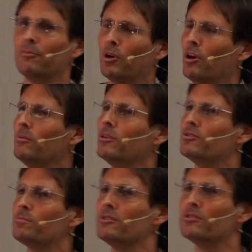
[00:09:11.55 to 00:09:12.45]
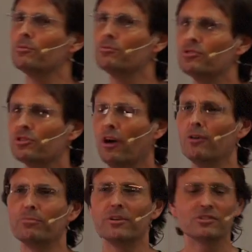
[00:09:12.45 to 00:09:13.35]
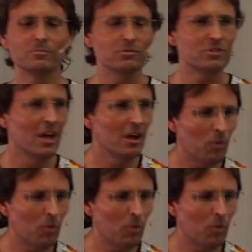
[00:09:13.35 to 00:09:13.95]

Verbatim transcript: permanence principles, scope principles.